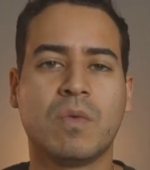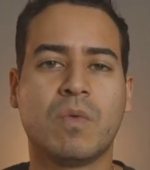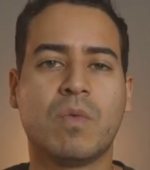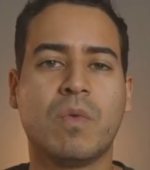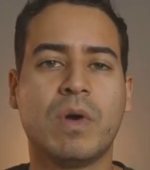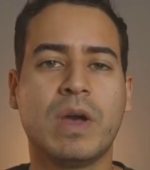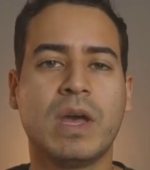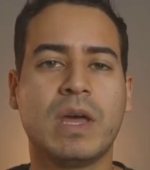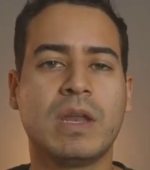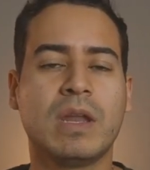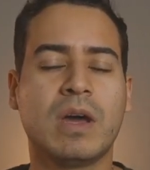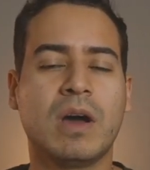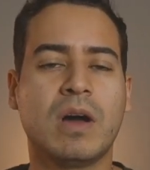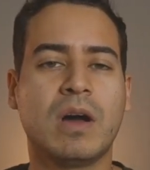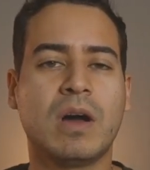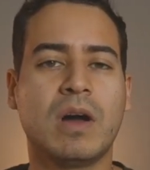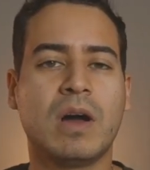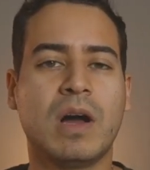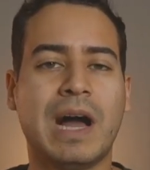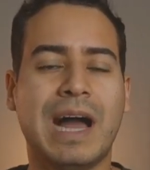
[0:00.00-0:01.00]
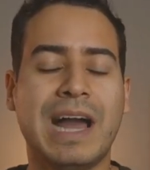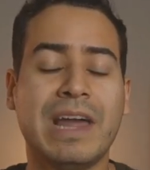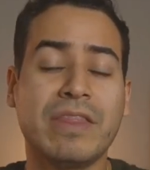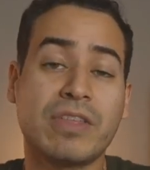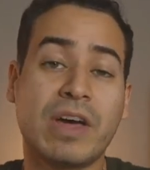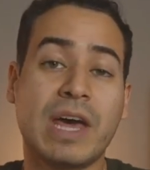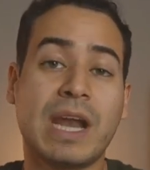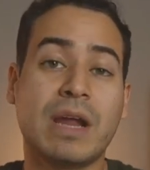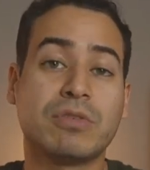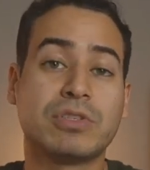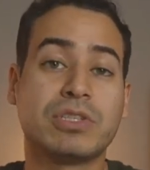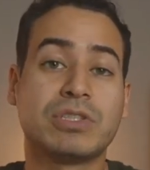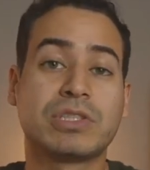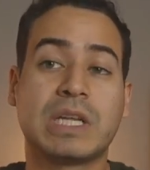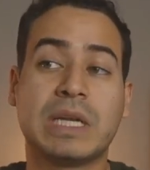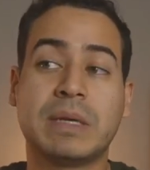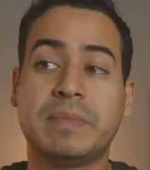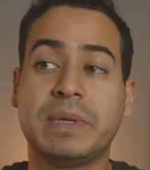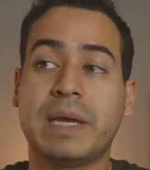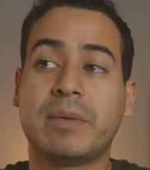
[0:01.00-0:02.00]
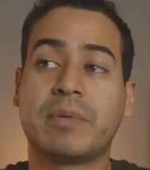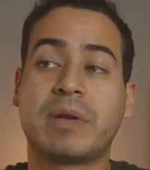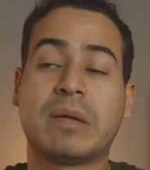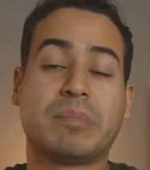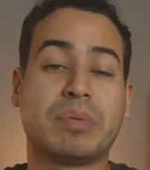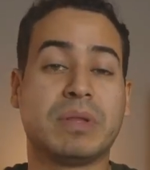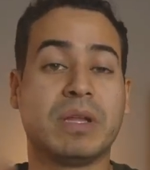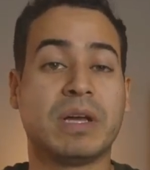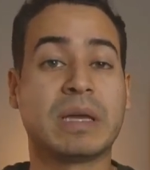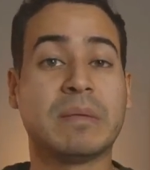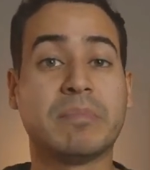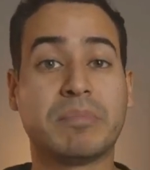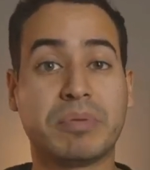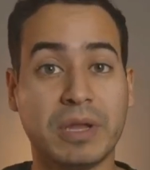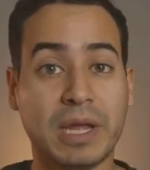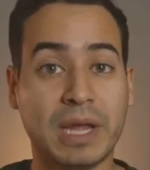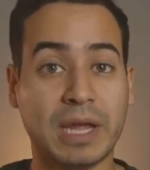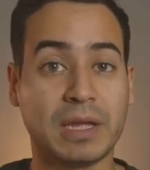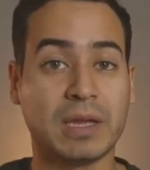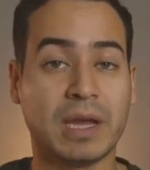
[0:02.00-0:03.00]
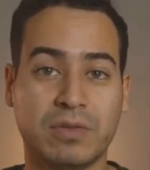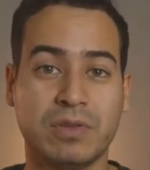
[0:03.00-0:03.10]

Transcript: when I thought I was just gonna be able to plug and play,